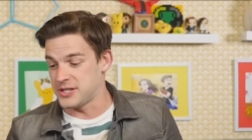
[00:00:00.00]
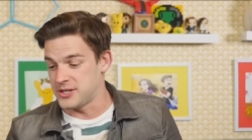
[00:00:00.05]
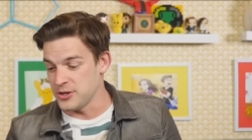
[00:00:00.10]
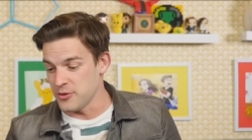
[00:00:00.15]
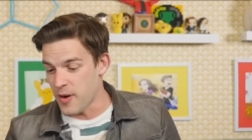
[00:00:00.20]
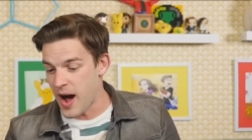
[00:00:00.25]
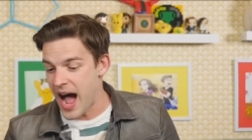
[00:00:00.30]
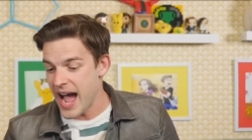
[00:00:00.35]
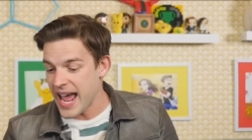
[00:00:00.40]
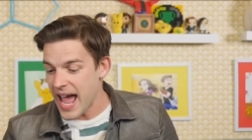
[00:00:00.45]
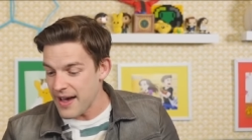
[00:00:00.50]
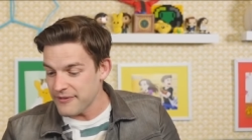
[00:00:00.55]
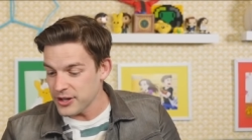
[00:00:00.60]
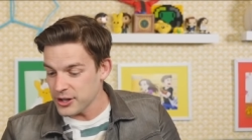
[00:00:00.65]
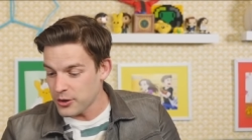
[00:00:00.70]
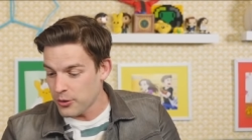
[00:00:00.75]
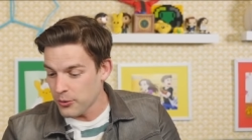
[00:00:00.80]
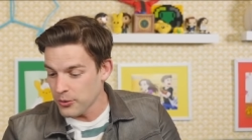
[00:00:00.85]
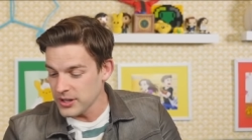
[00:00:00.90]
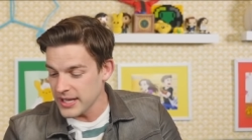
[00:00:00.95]
Do I have a
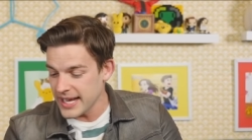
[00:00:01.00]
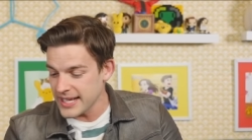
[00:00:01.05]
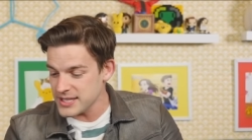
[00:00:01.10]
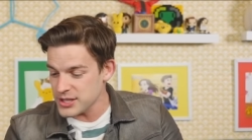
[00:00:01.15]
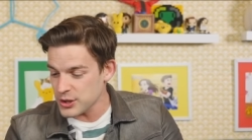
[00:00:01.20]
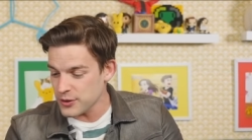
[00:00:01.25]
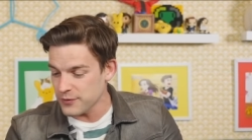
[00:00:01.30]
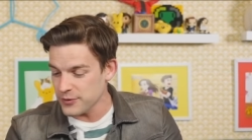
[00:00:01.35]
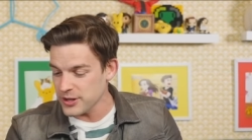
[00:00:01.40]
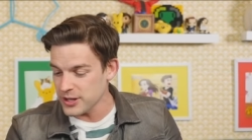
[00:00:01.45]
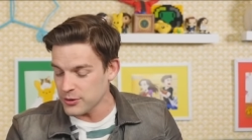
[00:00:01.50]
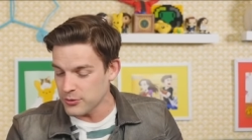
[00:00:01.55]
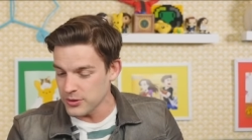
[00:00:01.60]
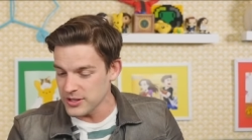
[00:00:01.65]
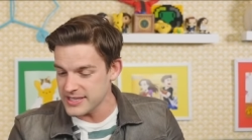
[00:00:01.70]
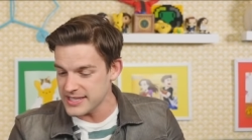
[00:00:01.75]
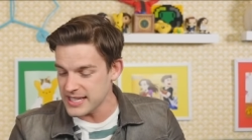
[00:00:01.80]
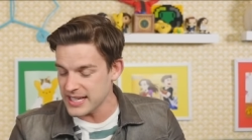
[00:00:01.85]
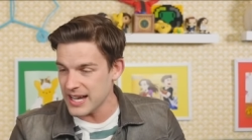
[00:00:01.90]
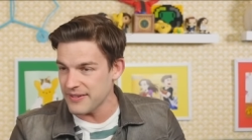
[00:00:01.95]
cool answer for the
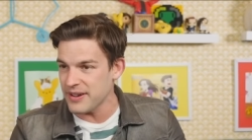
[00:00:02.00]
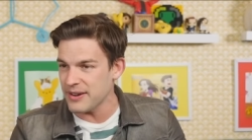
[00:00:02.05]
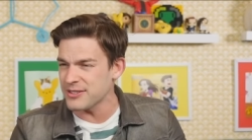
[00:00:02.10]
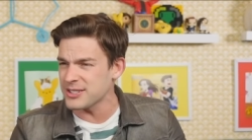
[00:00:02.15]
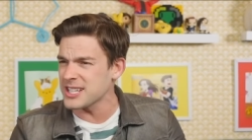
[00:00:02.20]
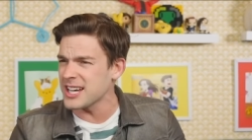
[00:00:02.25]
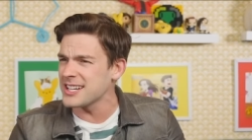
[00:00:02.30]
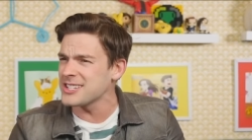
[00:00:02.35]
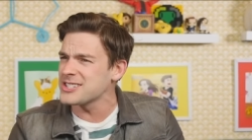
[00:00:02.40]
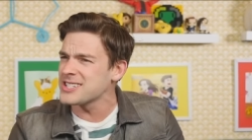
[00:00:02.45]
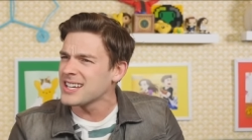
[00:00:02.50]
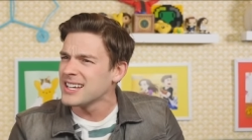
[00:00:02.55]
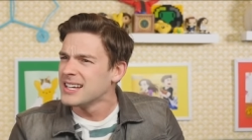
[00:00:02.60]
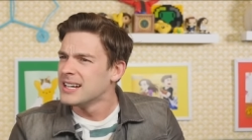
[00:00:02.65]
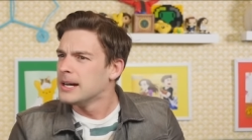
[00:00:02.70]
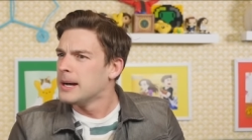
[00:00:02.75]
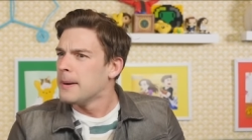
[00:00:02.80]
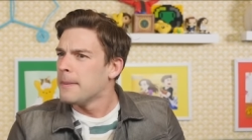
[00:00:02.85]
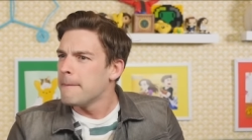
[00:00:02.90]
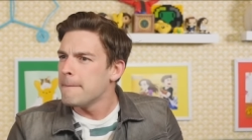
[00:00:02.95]
coolest thing I've ever touched?
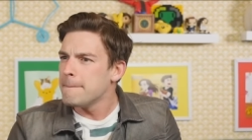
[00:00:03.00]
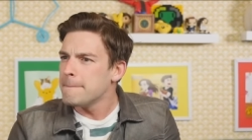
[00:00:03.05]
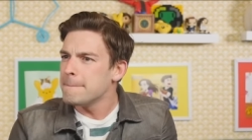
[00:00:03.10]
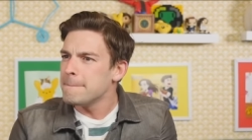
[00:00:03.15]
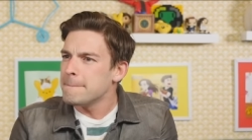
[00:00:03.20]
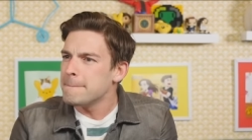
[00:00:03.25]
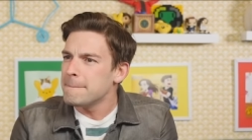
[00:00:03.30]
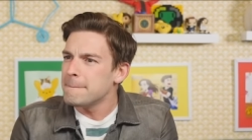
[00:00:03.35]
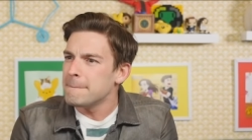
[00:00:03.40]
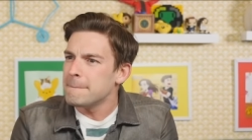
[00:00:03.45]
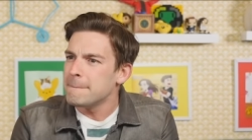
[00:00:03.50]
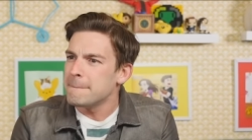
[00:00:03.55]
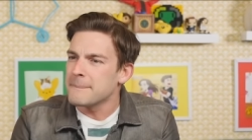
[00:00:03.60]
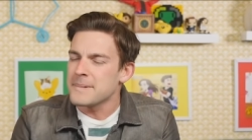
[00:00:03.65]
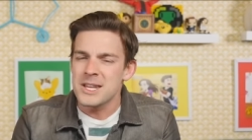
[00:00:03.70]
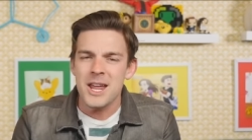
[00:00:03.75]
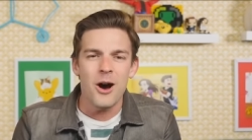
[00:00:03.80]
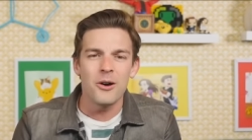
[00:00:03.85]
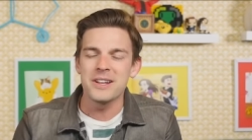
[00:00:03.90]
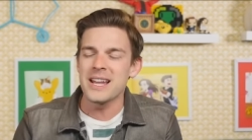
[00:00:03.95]

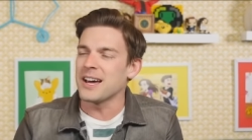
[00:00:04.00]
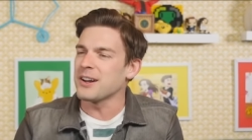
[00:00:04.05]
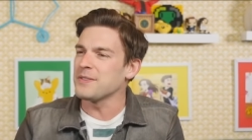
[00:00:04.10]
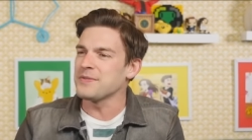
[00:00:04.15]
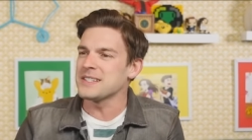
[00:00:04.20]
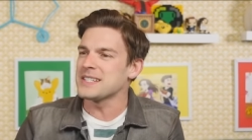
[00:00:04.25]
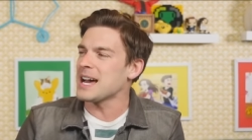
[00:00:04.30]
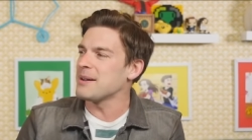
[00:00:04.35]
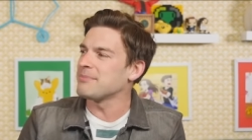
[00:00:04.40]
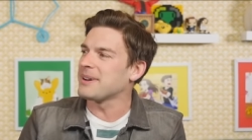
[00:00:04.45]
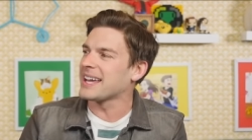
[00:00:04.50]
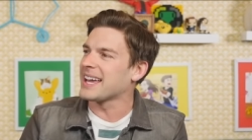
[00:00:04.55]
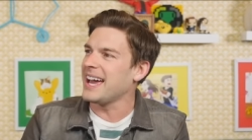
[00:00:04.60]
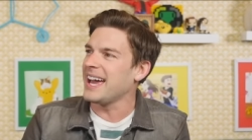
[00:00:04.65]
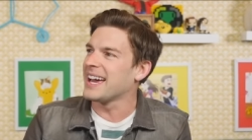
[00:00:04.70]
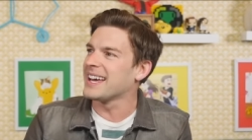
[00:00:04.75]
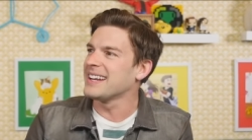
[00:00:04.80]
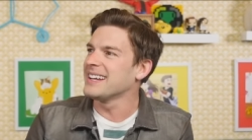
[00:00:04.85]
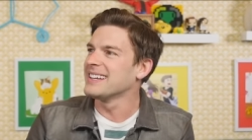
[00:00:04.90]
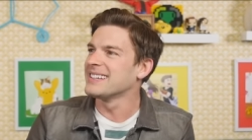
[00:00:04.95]
No, not off the top of my
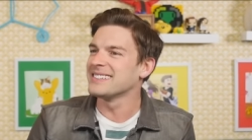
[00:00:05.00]
head.